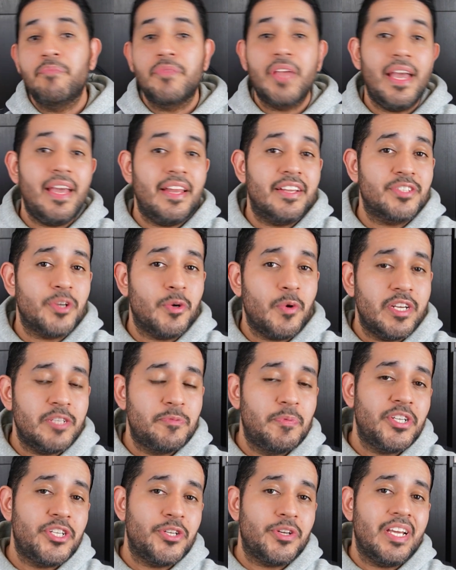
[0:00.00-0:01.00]
And as always,
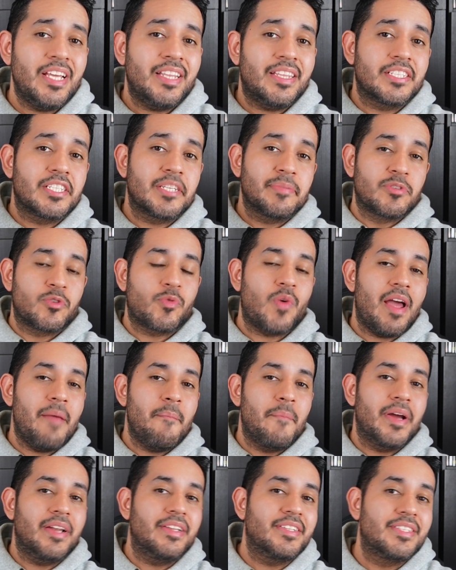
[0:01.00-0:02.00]
be sure to hit the subscribe
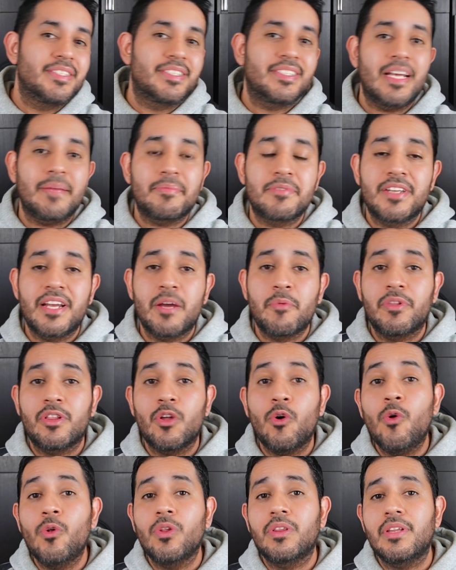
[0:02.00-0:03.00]
button to stay up to date with
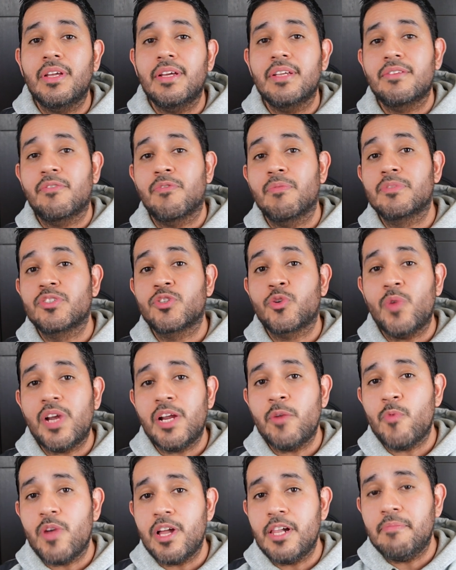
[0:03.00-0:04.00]
all things from
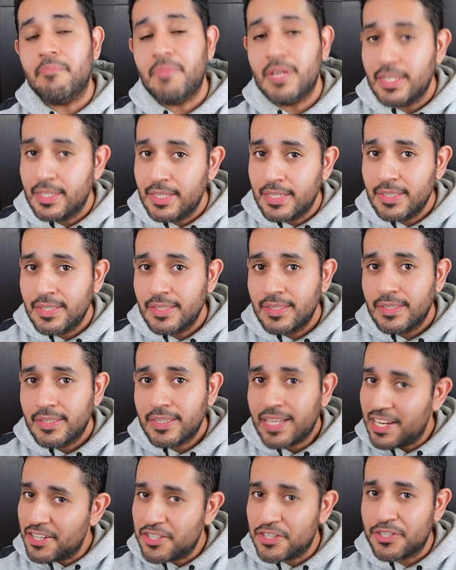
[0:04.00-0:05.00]
Screen Realm.
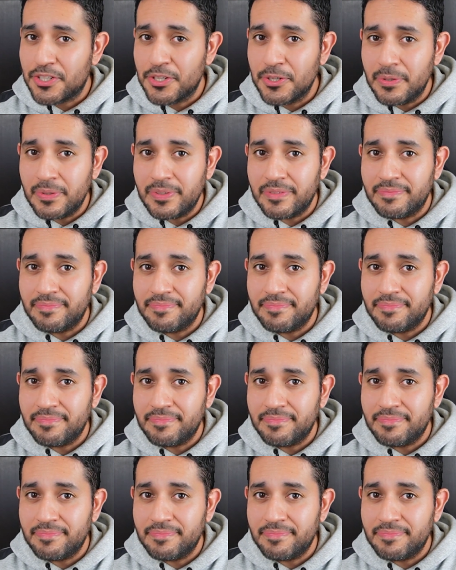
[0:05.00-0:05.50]
Catch you soon.